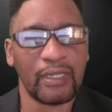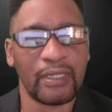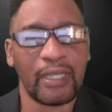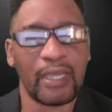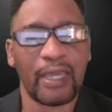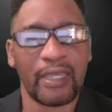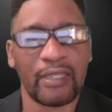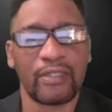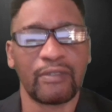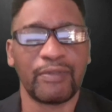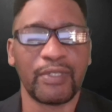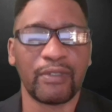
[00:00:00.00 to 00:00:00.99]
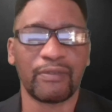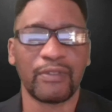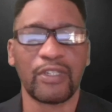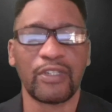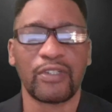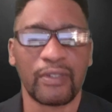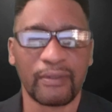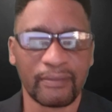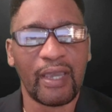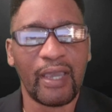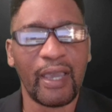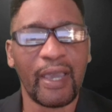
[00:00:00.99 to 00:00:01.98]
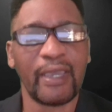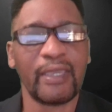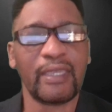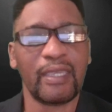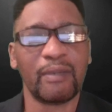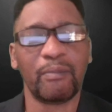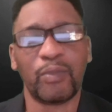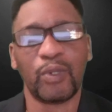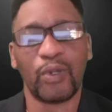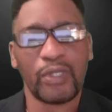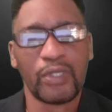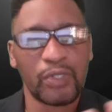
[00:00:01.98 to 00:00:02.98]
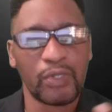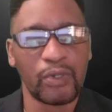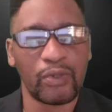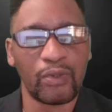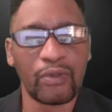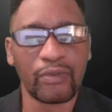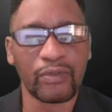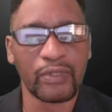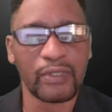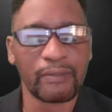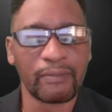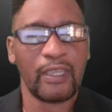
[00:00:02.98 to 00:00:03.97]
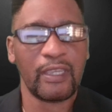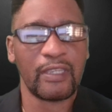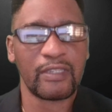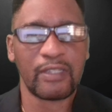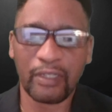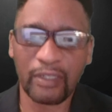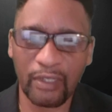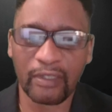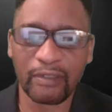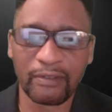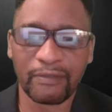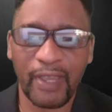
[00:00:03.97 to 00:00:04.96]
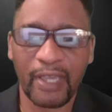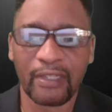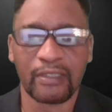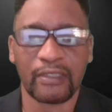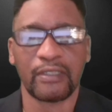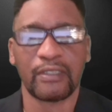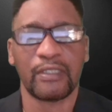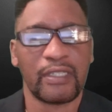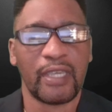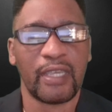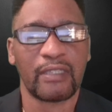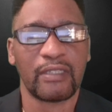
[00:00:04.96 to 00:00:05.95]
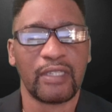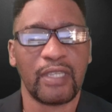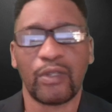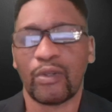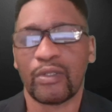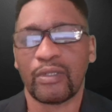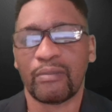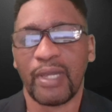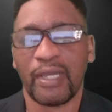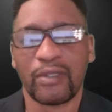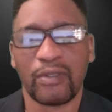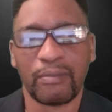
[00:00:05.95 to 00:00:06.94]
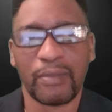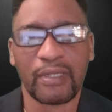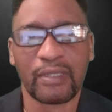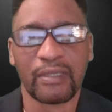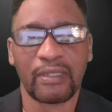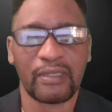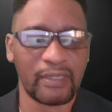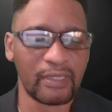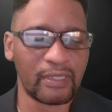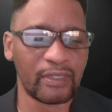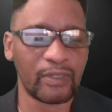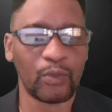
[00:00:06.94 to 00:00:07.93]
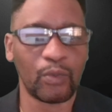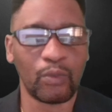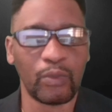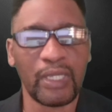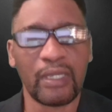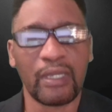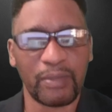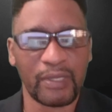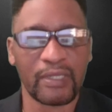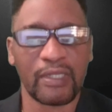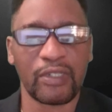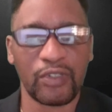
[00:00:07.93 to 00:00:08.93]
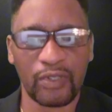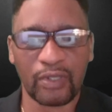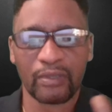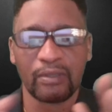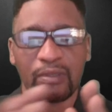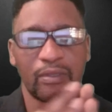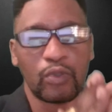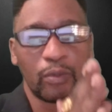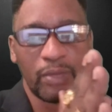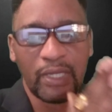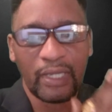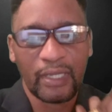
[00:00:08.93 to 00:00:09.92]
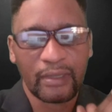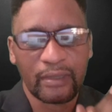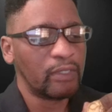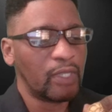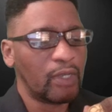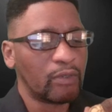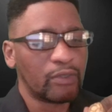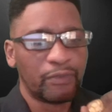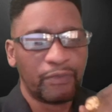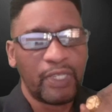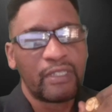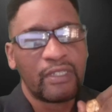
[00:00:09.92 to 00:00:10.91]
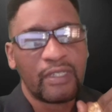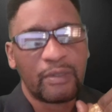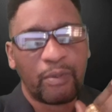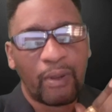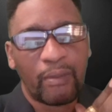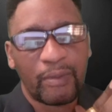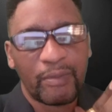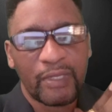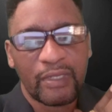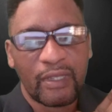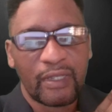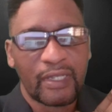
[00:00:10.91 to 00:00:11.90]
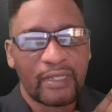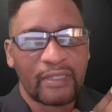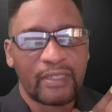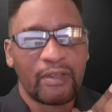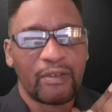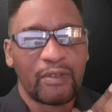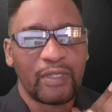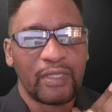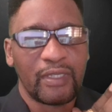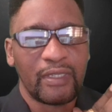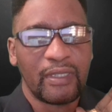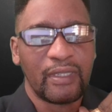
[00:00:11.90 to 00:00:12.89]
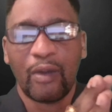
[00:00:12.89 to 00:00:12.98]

in the eyes of innovation. High employee turnover is another factor that can undermine your your business. This is a weak position to be in. Now, to fix this problem is not necessarily